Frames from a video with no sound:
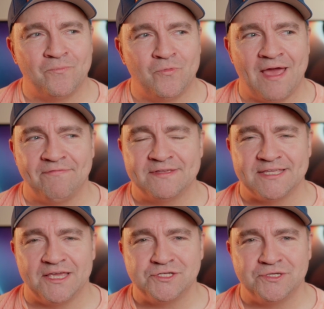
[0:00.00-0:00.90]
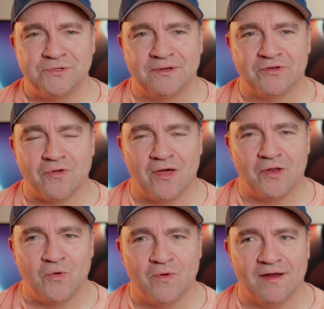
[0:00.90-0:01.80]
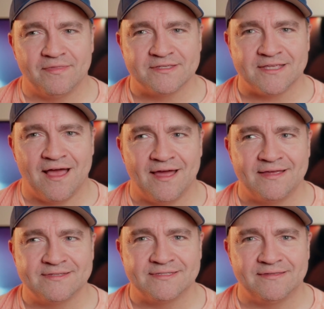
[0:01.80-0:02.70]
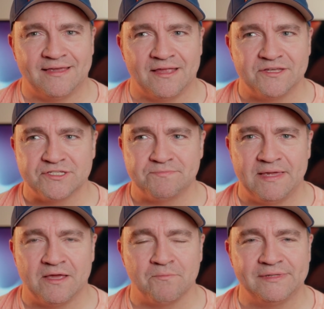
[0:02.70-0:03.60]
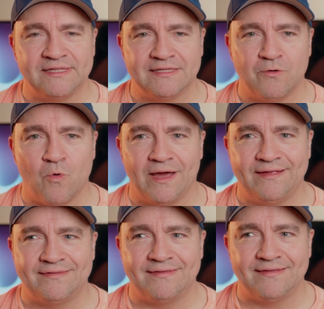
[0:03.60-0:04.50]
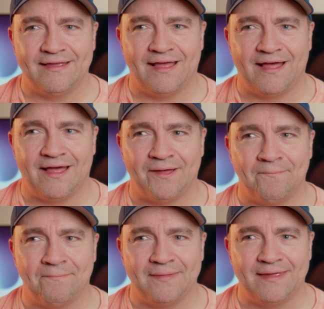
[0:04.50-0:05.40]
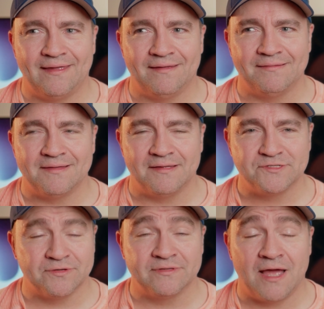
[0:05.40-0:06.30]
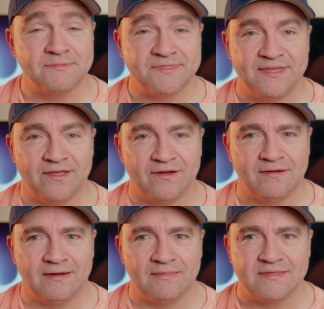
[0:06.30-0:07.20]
We had this issue in Toronto where the skies can just be completely white at certain times of the year.